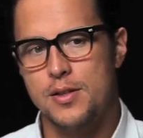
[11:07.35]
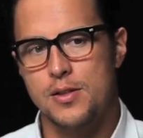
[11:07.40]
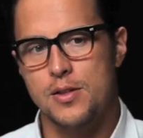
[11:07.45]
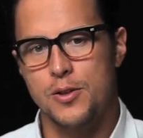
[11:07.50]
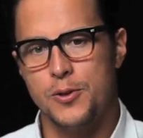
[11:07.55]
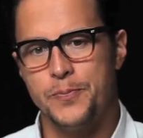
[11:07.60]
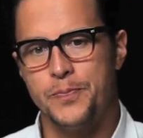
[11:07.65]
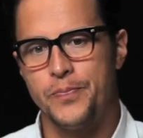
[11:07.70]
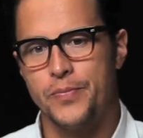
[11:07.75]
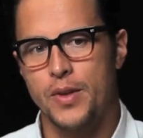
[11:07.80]

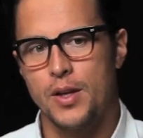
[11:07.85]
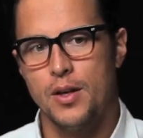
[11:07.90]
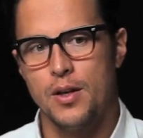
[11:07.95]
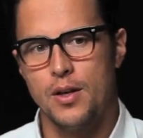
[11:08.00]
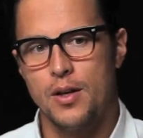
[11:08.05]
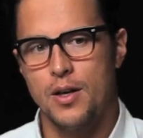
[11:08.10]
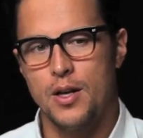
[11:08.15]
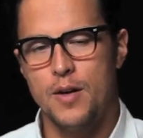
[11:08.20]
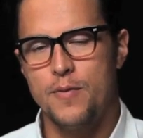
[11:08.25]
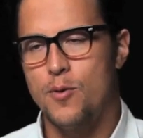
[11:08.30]
So,
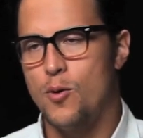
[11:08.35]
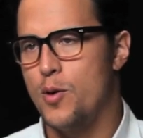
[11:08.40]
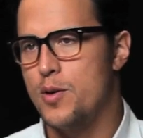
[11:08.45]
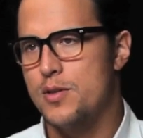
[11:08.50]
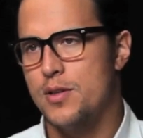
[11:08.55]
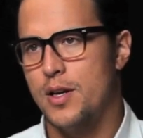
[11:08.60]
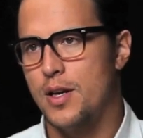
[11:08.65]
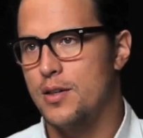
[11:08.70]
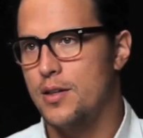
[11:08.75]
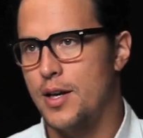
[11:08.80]
and I've
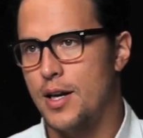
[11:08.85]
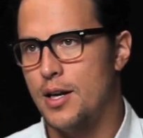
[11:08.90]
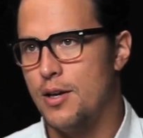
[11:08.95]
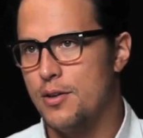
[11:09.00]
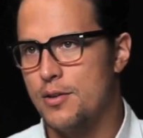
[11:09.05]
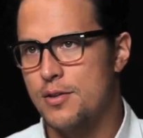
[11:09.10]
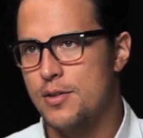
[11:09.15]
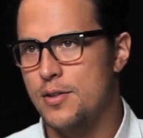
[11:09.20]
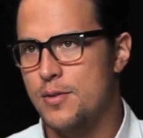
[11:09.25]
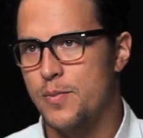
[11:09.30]
always liked
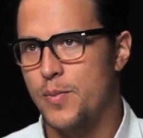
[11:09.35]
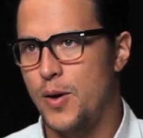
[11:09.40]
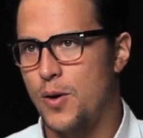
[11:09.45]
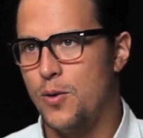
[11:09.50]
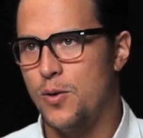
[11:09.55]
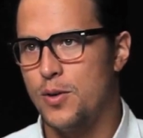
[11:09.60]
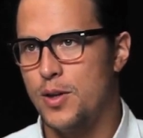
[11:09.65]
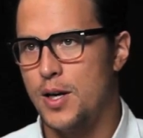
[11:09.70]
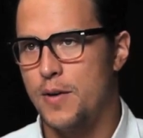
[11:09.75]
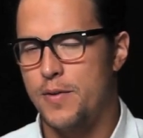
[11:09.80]
owls my
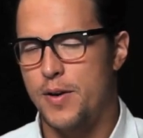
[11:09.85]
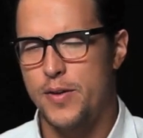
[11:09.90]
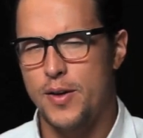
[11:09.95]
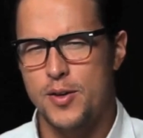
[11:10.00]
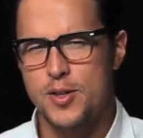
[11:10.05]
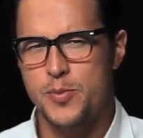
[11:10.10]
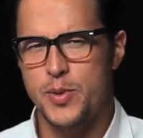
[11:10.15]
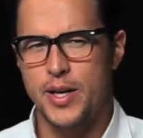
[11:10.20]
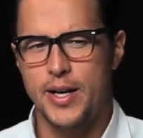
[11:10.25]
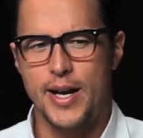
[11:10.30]
whole life. I think
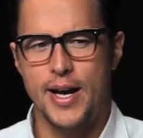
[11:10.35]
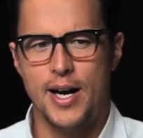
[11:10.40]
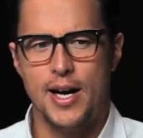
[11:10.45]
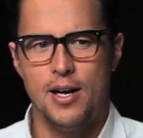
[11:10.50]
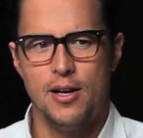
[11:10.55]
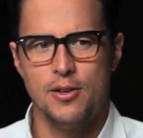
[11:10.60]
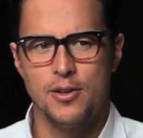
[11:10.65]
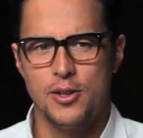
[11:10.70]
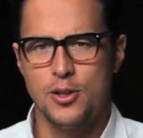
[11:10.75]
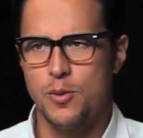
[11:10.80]
there's been an
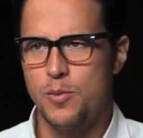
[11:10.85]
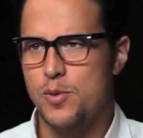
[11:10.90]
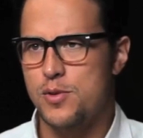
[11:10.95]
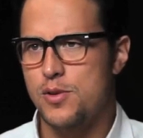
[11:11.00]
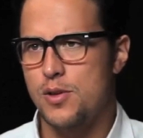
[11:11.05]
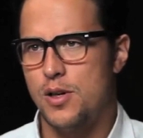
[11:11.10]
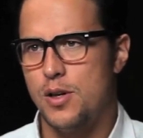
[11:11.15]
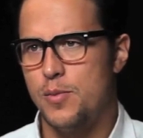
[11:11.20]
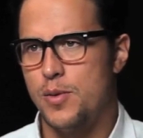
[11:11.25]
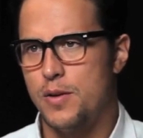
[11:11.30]
owl in
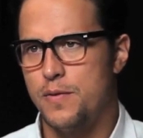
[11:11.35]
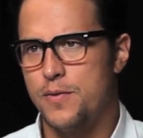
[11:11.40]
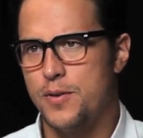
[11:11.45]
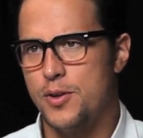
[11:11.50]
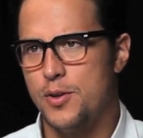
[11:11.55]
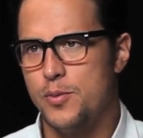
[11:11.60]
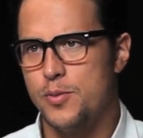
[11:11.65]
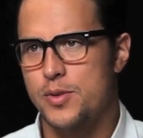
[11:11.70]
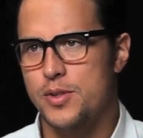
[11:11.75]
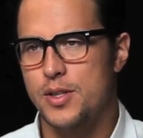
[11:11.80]
almost all my
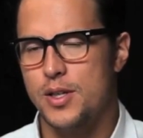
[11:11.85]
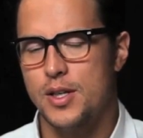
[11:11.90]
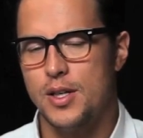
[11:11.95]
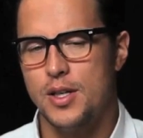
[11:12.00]
films.